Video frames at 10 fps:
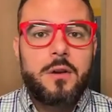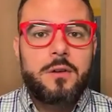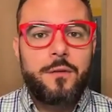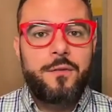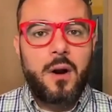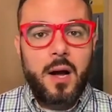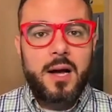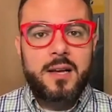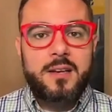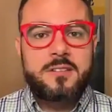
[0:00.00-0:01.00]
So for
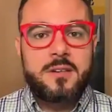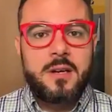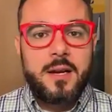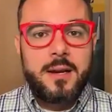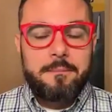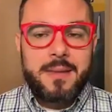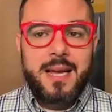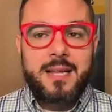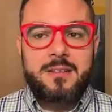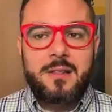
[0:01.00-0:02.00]
us,
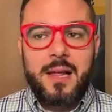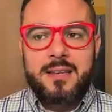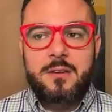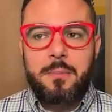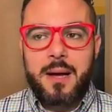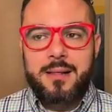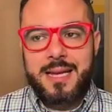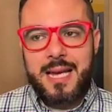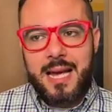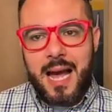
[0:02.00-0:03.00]
it's less about
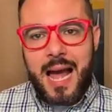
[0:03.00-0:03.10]
the